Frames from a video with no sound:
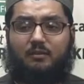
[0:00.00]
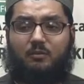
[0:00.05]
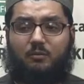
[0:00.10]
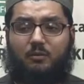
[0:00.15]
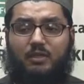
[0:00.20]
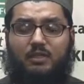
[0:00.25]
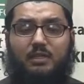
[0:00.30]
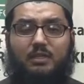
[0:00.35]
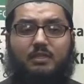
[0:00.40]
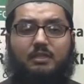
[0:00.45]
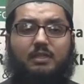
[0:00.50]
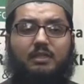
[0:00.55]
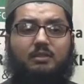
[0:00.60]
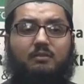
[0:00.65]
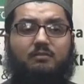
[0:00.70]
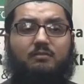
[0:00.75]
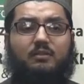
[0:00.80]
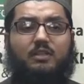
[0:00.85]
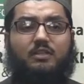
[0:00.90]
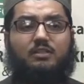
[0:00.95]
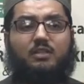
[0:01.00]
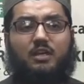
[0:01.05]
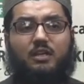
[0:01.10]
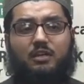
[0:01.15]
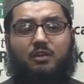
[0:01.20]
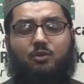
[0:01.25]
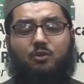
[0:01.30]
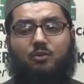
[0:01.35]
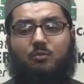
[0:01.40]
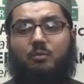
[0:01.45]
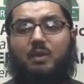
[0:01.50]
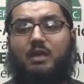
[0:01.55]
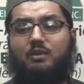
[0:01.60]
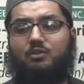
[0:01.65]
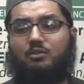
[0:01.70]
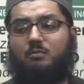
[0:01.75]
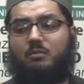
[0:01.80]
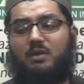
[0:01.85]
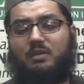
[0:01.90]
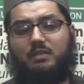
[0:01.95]
when they leave, they started going
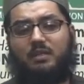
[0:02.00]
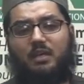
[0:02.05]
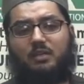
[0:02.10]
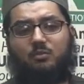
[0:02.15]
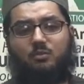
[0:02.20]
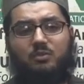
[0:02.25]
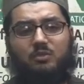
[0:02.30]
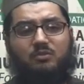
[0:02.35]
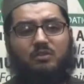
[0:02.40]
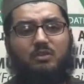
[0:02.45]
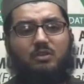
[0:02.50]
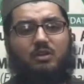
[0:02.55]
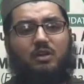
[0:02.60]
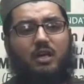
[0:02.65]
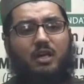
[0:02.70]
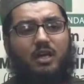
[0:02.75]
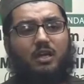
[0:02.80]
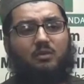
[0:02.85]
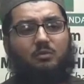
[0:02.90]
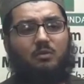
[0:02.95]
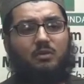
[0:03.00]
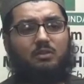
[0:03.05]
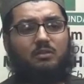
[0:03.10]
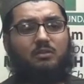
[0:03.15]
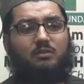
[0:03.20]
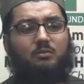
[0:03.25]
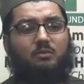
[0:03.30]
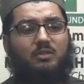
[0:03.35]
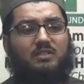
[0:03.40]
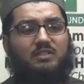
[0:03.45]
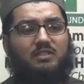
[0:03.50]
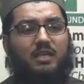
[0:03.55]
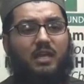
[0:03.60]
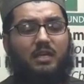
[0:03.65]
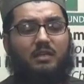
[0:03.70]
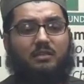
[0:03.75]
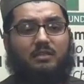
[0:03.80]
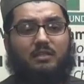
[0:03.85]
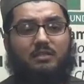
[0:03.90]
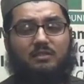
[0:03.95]
back to Baghdad with cry, with
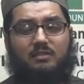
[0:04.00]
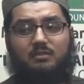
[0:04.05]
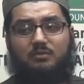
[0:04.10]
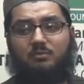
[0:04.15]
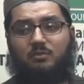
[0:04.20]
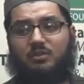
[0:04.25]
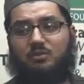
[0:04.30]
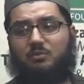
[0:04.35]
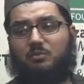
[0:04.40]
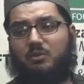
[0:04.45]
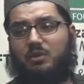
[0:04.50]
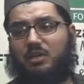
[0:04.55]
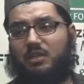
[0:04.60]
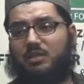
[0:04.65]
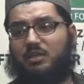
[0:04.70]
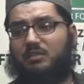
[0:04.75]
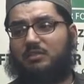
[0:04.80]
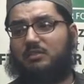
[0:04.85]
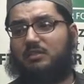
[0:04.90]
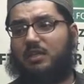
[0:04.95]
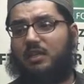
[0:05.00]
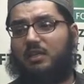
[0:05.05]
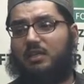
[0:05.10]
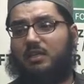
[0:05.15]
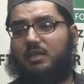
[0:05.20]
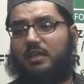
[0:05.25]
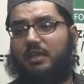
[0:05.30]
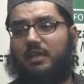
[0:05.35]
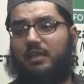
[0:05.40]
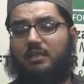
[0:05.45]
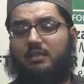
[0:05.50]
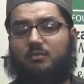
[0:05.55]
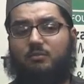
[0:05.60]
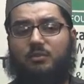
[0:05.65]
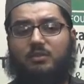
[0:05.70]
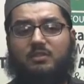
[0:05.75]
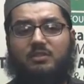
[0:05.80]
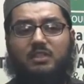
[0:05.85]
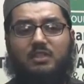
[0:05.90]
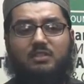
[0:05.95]
sadness, with worries, and
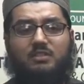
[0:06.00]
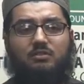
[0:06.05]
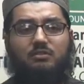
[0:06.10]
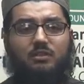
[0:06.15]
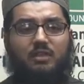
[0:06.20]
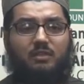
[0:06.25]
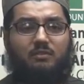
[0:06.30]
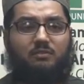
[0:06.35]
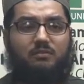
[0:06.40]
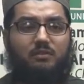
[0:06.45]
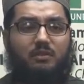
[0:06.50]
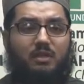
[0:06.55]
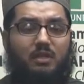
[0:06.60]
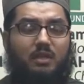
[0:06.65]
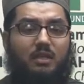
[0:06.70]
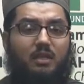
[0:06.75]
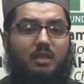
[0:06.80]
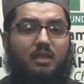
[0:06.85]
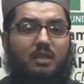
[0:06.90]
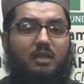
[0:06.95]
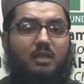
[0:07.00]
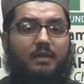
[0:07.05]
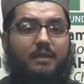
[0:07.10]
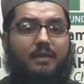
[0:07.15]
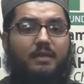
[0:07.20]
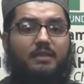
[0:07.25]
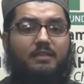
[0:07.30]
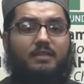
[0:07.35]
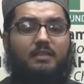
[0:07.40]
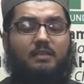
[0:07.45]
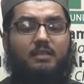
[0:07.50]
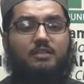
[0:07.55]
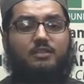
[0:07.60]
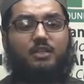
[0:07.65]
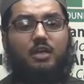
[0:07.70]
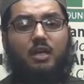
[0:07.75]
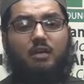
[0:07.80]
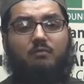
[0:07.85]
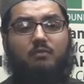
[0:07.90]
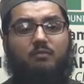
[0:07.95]
with such grief. And he said they
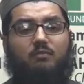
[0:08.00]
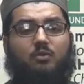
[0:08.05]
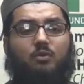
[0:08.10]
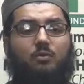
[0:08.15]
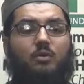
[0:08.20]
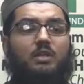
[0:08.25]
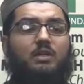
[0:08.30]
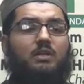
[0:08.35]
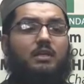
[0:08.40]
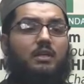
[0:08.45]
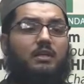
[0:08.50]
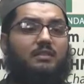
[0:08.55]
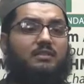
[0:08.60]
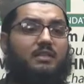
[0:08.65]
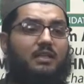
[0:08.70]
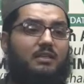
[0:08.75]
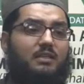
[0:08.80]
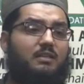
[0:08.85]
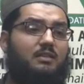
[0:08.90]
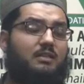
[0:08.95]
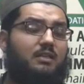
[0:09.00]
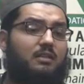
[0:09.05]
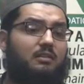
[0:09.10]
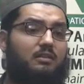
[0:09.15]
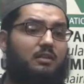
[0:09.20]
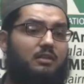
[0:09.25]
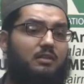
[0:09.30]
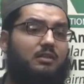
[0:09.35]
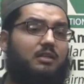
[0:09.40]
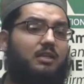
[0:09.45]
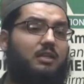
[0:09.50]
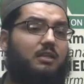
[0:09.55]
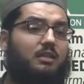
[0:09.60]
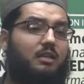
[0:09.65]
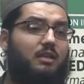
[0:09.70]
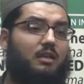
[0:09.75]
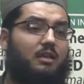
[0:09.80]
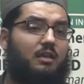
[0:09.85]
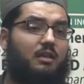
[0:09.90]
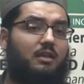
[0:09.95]
travel for one day, second day, third day,
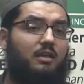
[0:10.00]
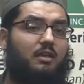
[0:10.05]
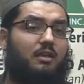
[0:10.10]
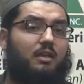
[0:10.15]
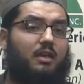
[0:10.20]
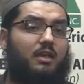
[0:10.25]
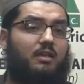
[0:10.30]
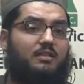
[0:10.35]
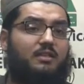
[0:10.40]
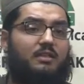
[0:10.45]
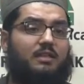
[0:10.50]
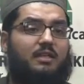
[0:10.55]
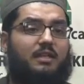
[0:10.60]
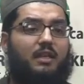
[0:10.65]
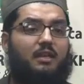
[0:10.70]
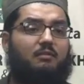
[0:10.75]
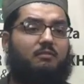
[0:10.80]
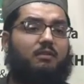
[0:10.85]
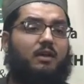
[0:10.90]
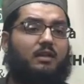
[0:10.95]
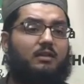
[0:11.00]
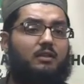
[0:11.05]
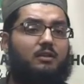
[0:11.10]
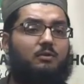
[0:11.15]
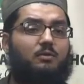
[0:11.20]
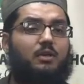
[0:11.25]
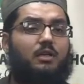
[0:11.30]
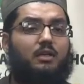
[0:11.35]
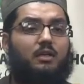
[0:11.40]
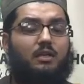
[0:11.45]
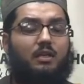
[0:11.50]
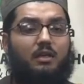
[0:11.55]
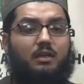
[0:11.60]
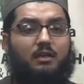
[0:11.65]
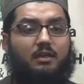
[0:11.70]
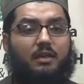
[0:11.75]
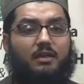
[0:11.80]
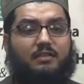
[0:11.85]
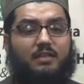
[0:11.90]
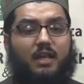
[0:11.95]
and said they can't find their way.
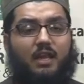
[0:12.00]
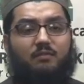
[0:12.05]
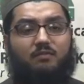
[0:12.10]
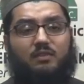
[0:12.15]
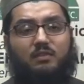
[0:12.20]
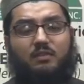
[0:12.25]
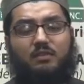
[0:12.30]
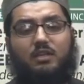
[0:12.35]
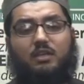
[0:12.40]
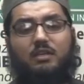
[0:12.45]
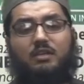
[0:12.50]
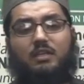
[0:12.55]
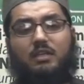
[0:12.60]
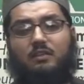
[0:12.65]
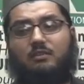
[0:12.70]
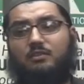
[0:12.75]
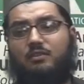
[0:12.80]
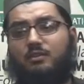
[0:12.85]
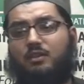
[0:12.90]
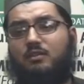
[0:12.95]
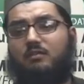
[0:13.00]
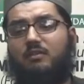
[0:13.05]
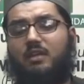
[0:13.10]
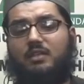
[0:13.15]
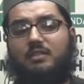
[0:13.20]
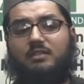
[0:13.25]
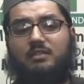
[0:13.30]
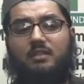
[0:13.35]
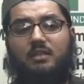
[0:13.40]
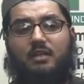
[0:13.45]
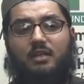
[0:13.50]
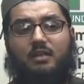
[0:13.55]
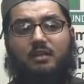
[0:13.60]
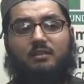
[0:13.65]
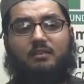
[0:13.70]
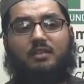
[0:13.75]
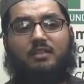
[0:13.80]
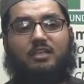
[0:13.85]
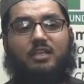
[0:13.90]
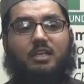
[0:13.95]
He said after the third day, they took a rest.
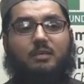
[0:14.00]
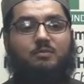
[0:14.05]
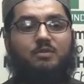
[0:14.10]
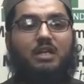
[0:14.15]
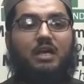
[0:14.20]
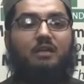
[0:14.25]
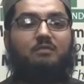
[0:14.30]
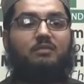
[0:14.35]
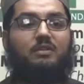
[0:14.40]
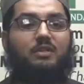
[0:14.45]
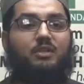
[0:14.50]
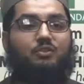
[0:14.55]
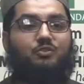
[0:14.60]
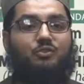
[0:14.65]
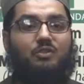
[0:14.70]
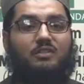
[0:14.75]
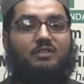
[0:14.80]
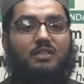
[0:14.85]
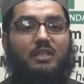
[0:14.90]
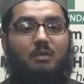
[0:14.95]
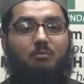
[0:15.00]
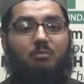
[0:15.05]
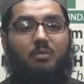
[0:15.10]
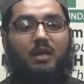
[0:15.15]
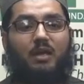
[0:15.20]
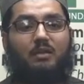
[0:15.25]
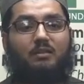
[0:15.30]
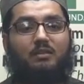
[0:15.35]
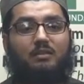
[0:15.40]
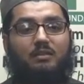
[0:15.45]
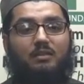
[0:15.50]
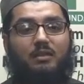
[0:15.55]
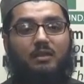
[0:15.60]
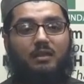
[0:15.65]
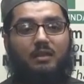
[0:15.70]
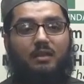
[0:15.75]
They keep traveling into the same path.